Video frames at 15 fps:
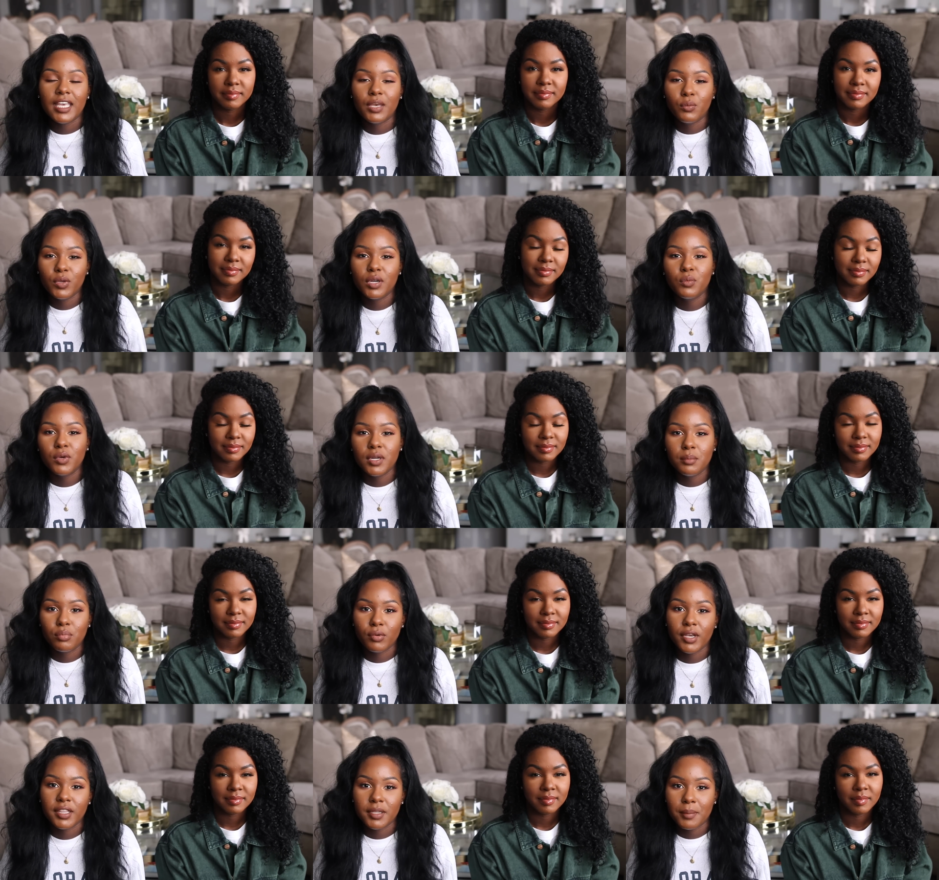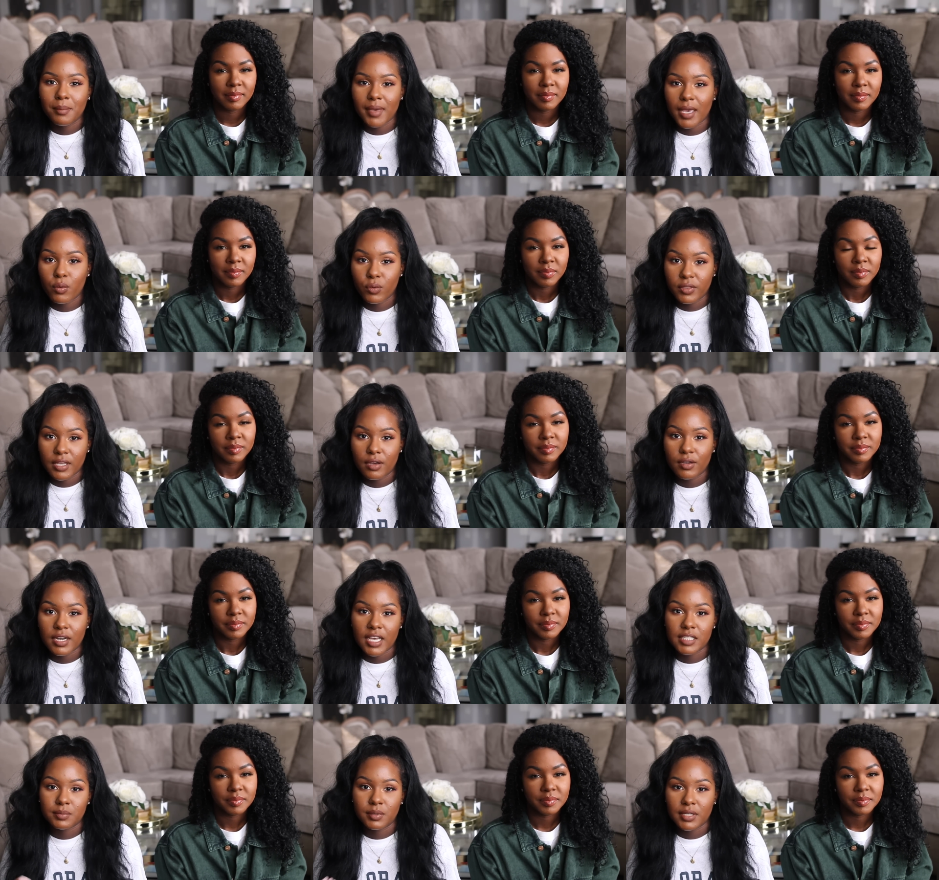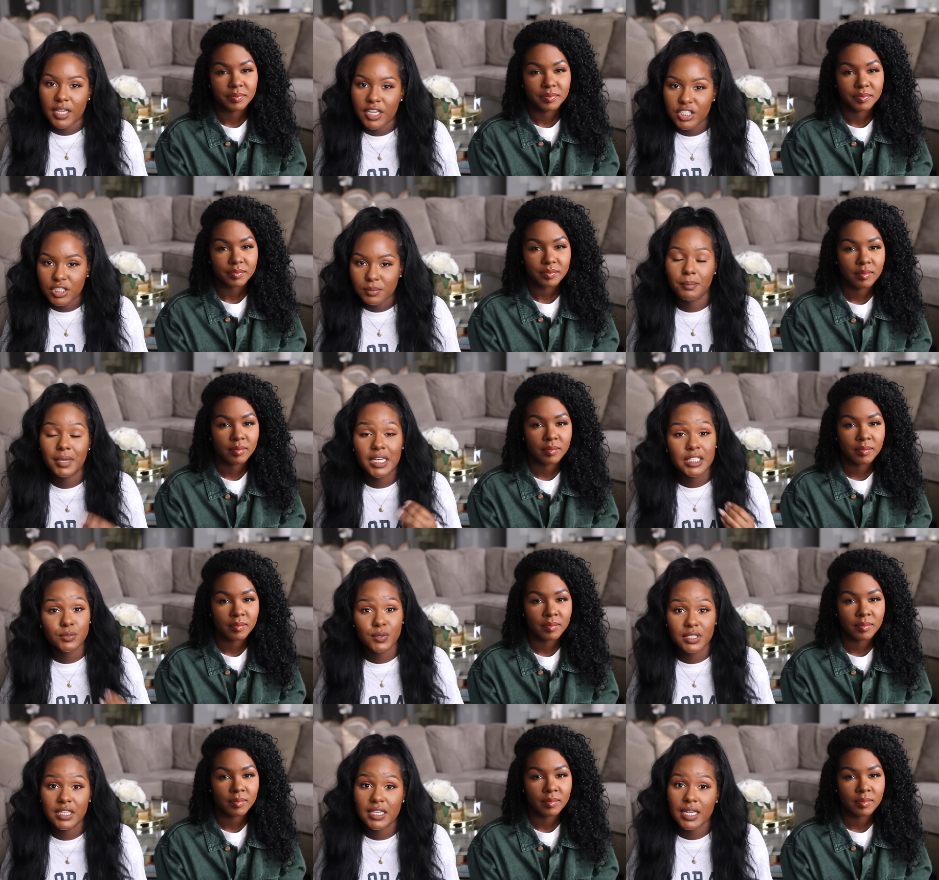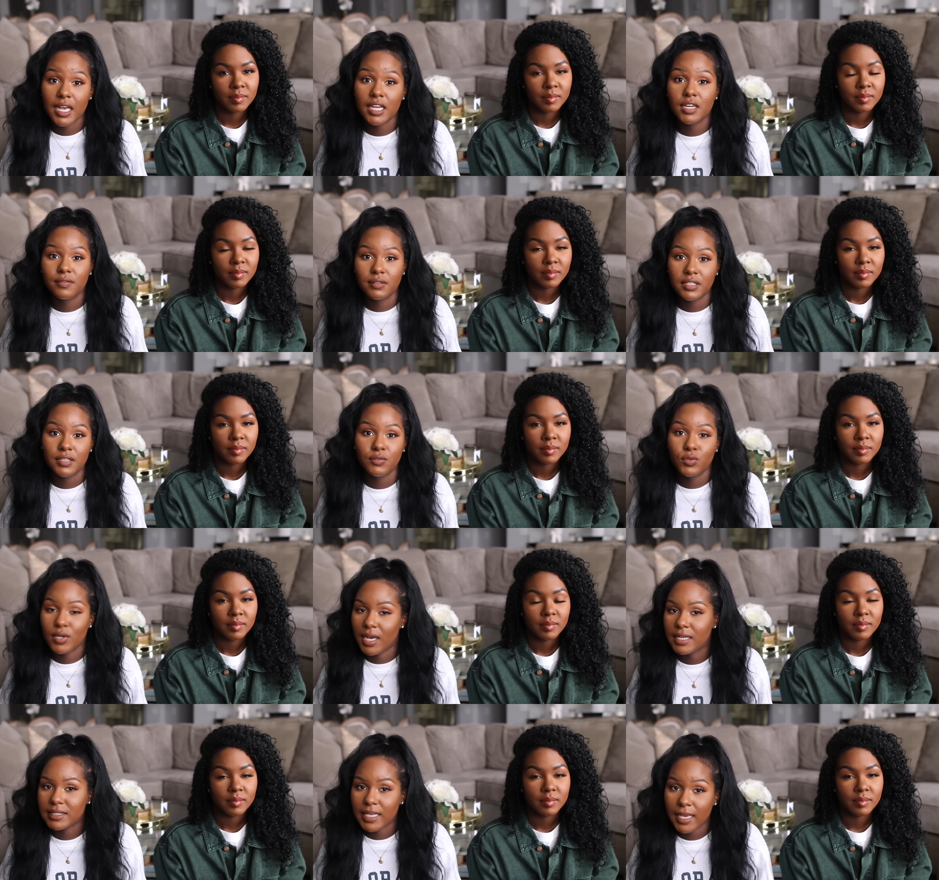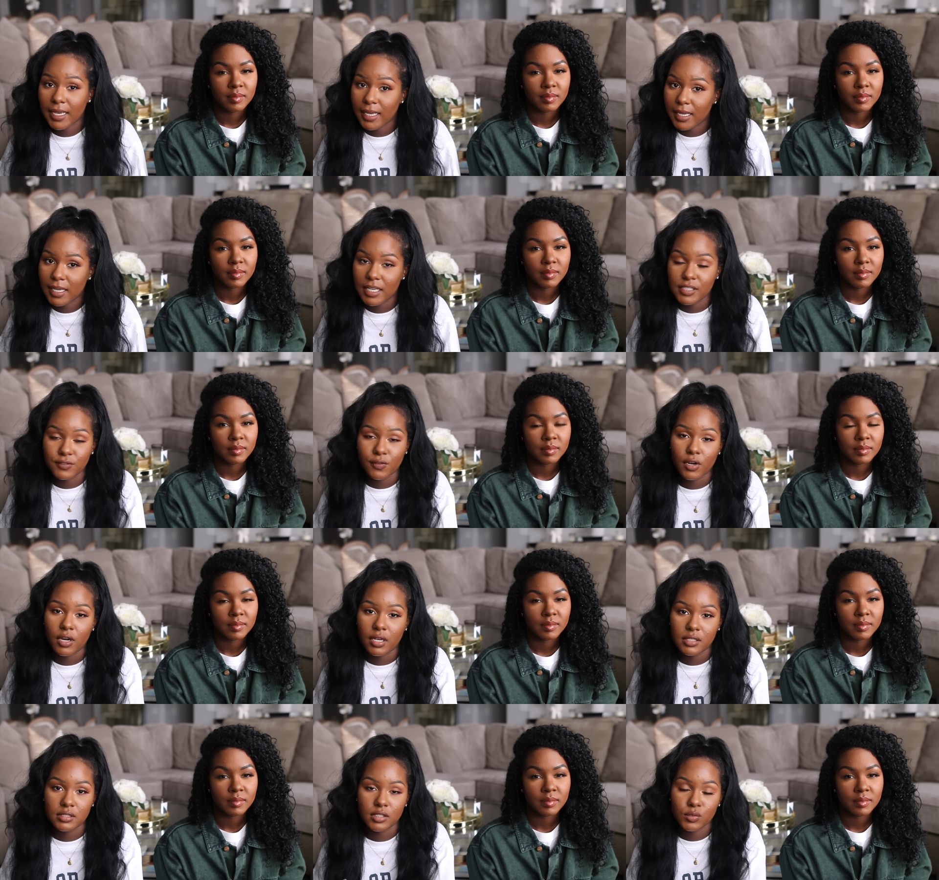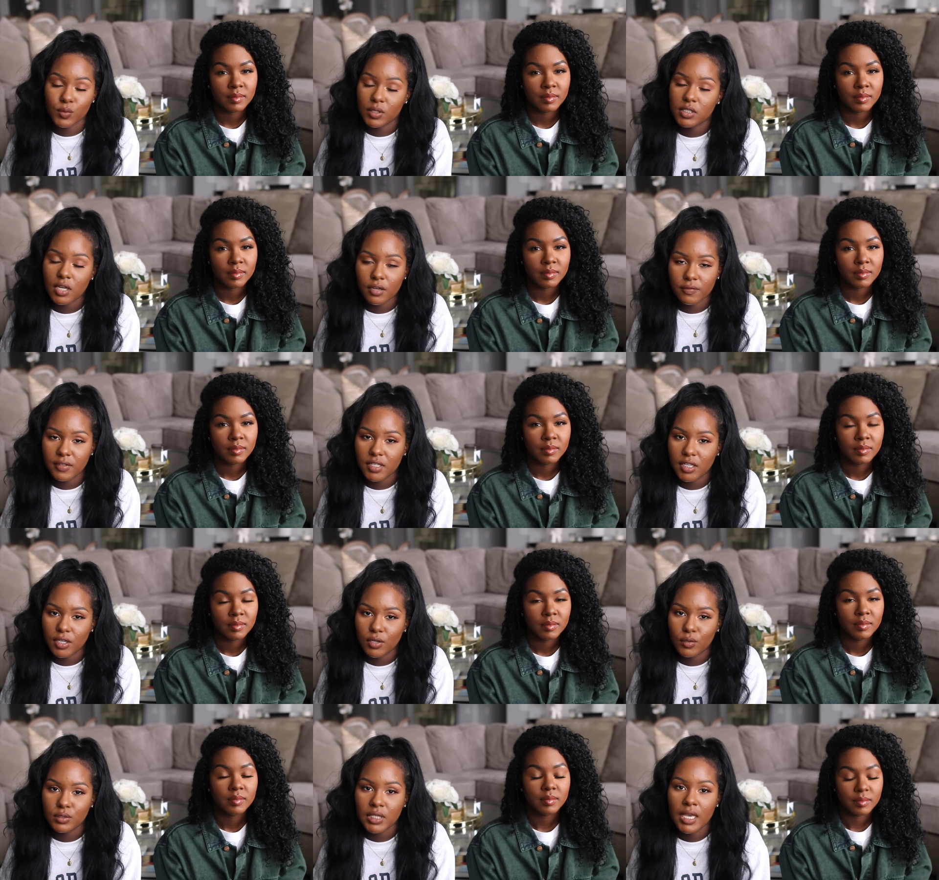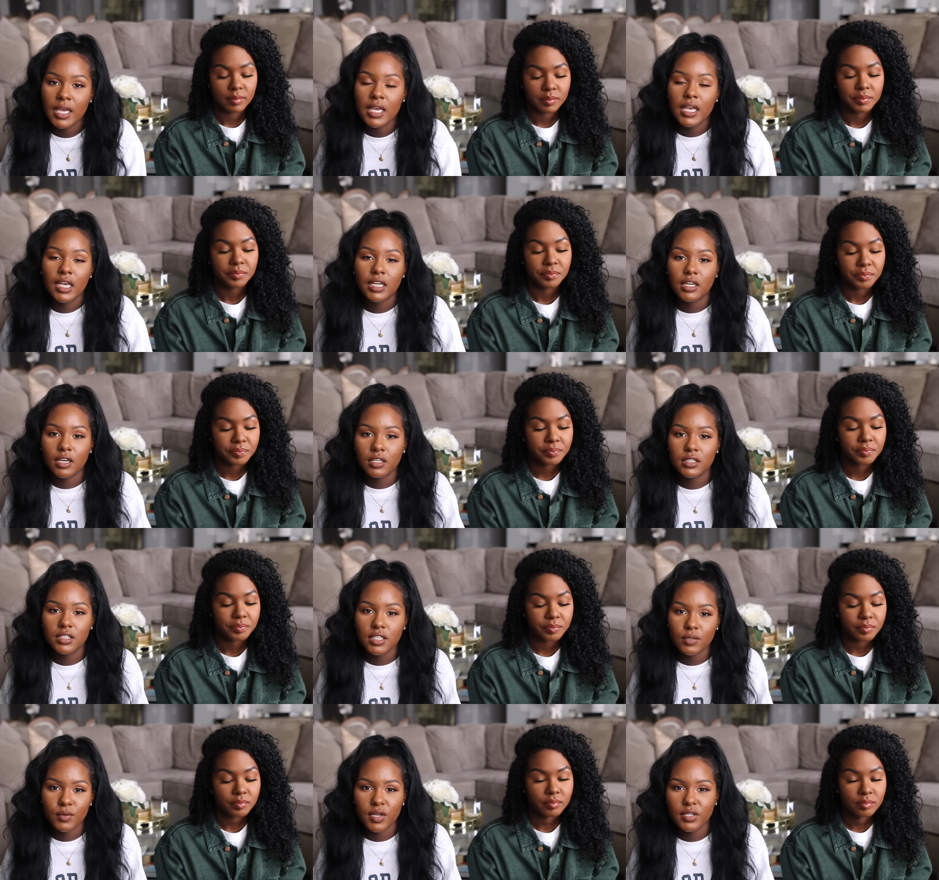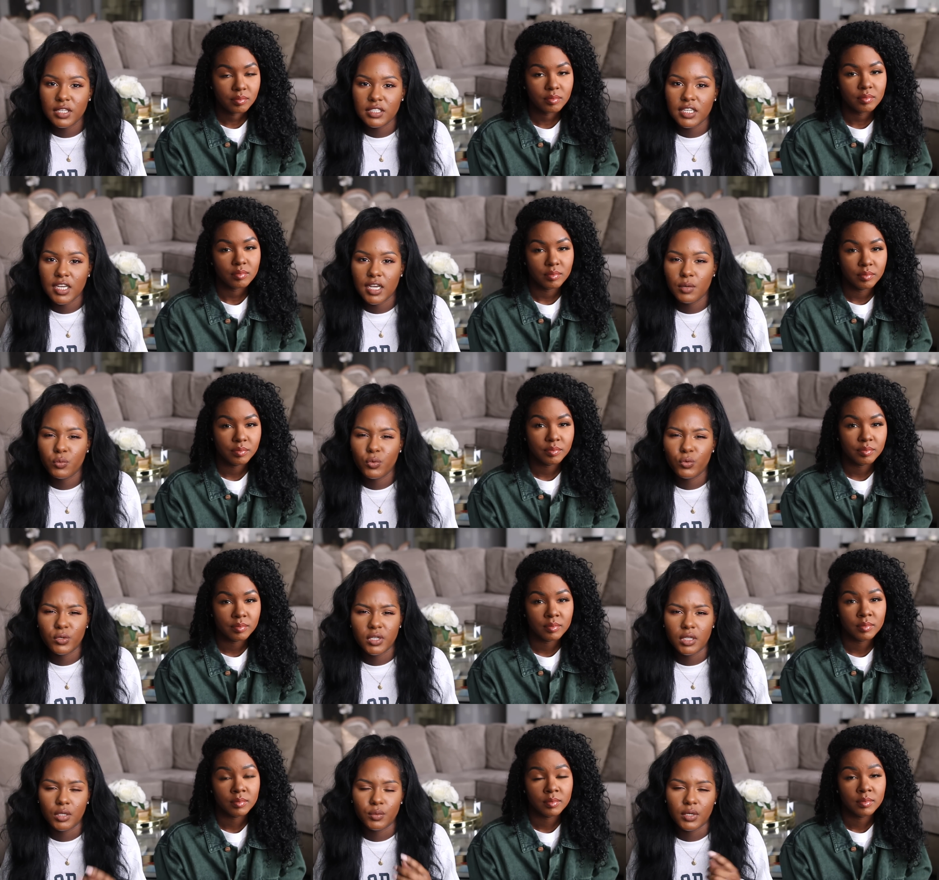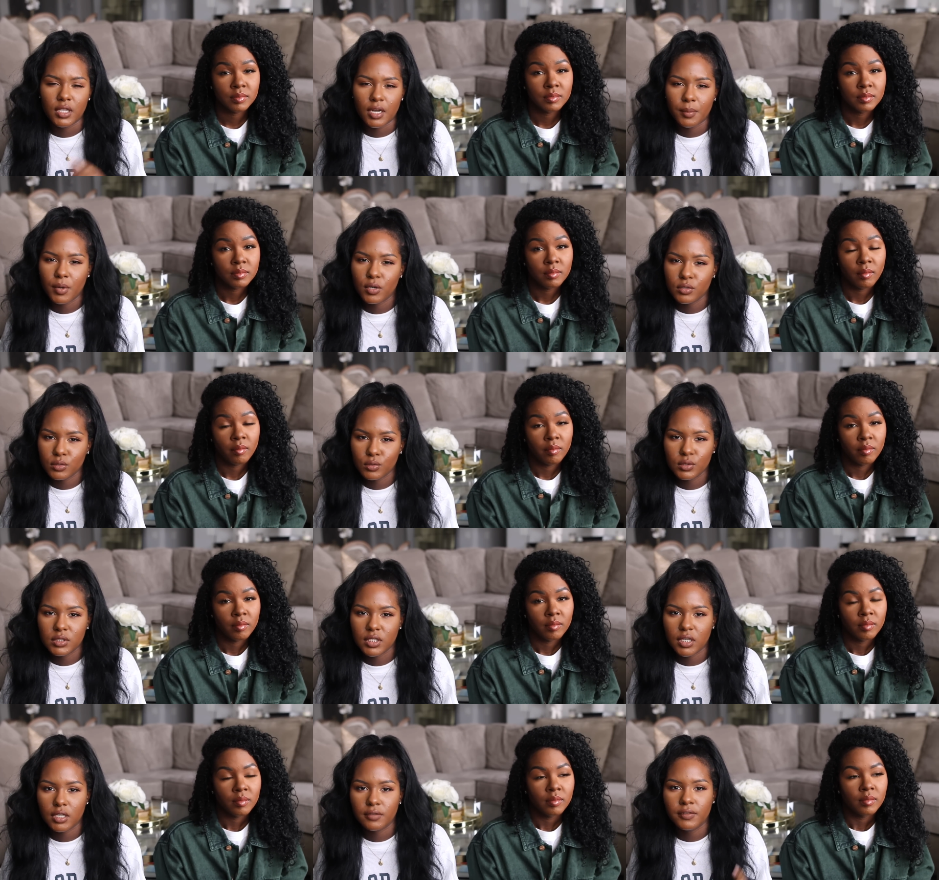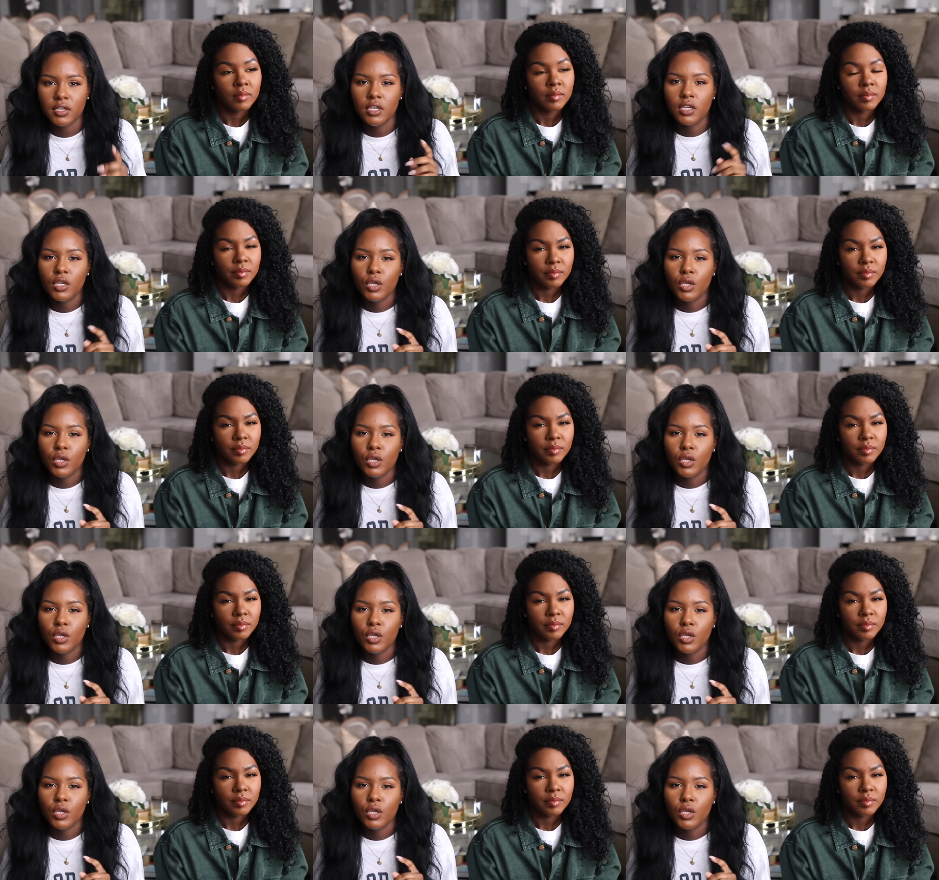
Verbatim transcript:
Speaker 1: and we didn't want to bring them back without an explanation because we did kind of leave you guys hanging as far as the twin talk videos. And honestly, around that time we were dealing with a lot of personal stuff.